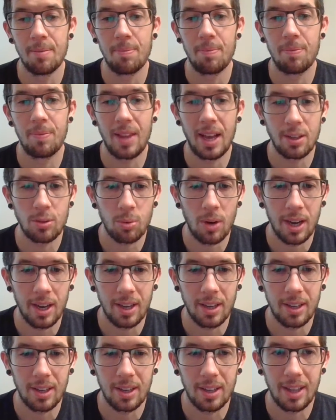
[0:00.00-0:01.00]
that's
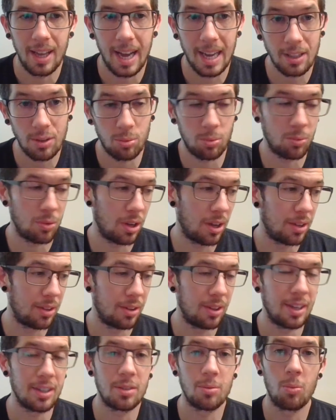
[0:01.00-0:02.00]

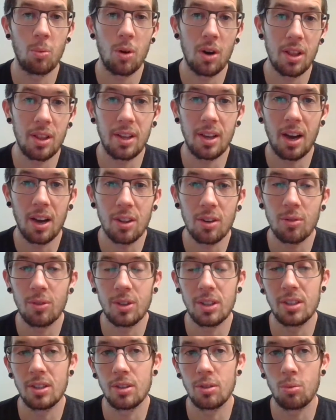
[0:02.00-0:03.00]
one of the other
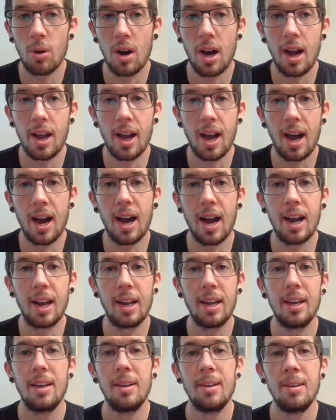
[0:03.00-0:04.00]
reasons why I
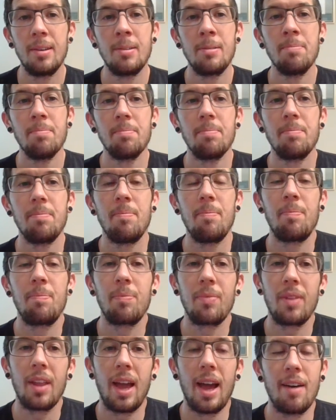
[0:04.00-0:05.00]

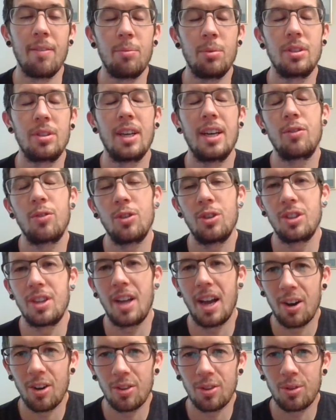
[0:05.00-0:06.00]
have, besides for just
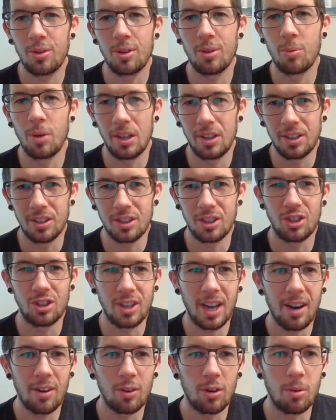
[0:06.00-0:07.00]
health, wellness in
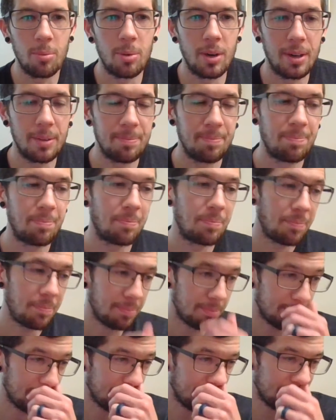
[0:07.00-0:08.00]
general, but
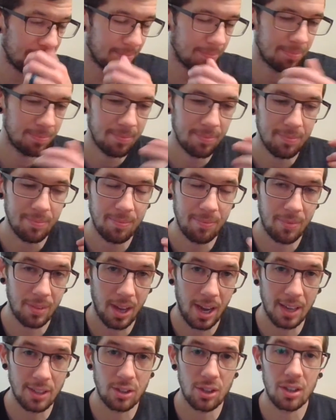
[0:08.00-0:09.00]

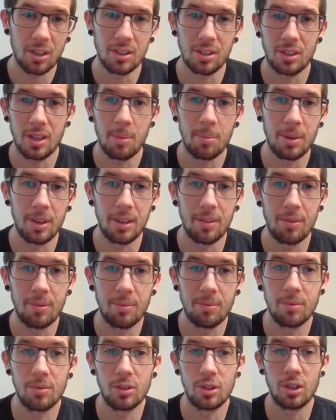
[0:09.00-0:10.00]
I started this company
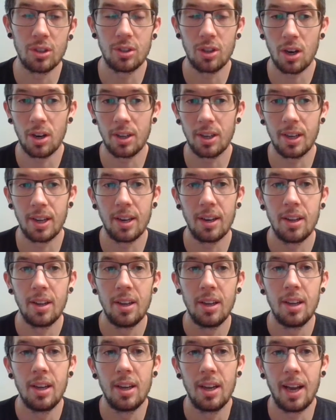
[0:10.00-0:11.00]
to target
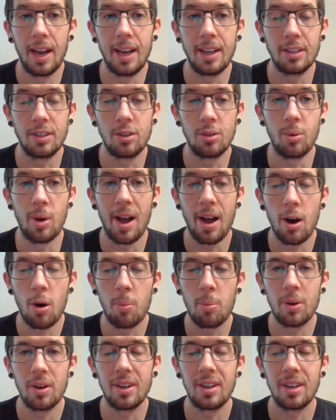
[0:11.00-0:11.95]
and to help